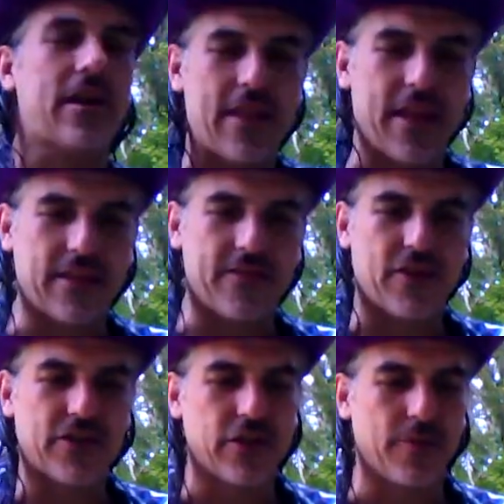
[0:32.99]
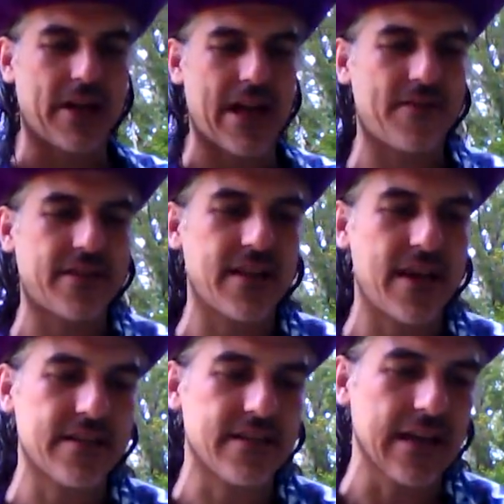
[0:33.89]
I think the first little bit I have to
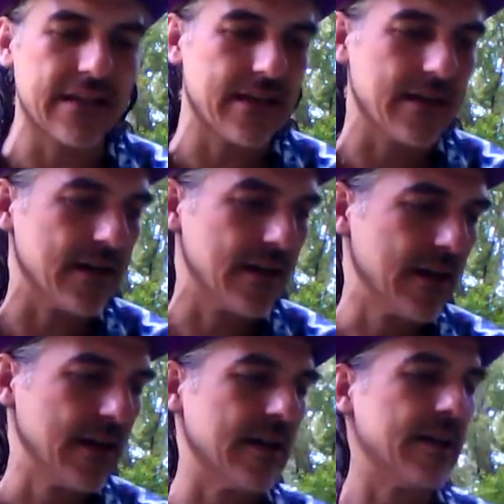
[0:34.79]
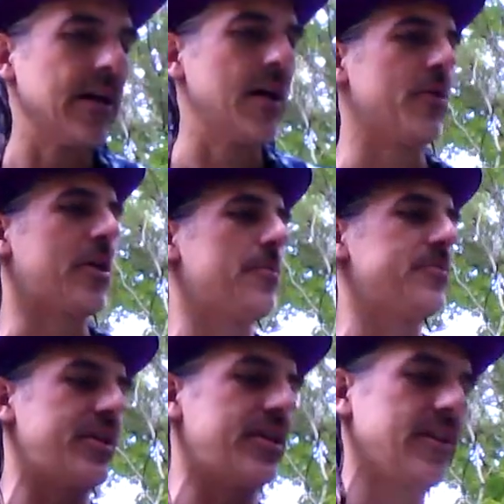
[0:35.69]
say is not uh, Anyone who
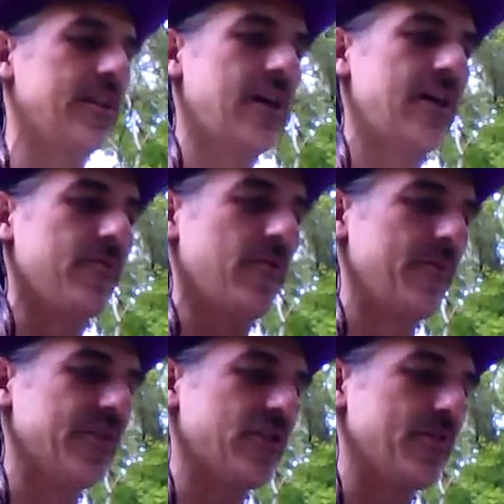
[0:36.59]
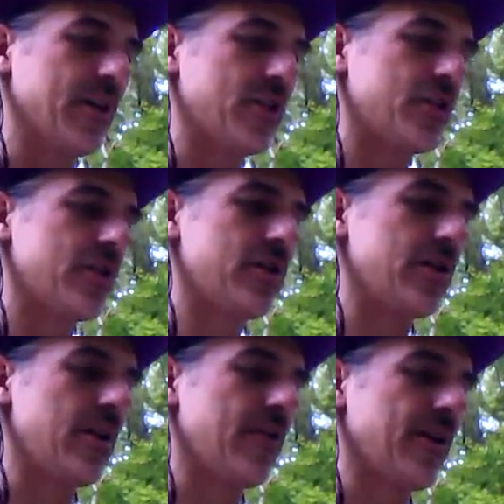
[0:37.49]
comes in late won't miss too much
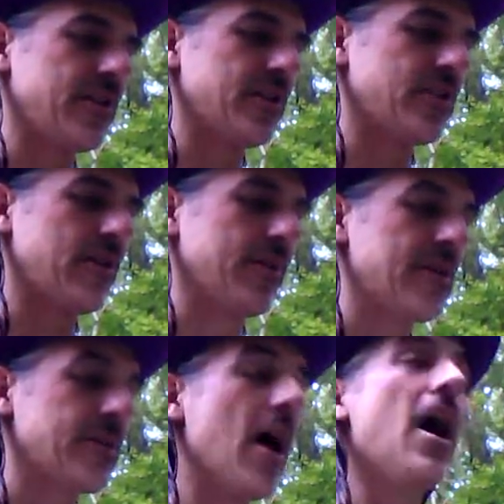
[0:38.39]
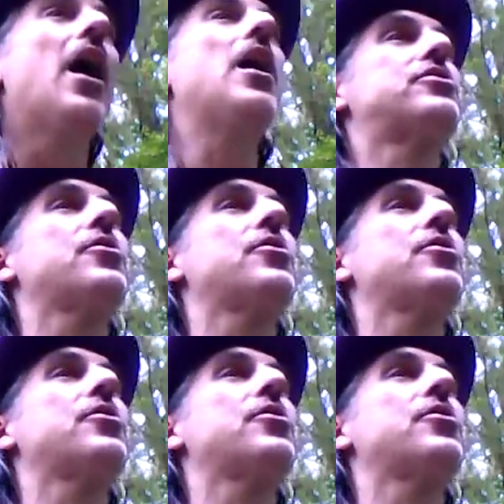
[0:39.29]
if I just start with this. Uh, so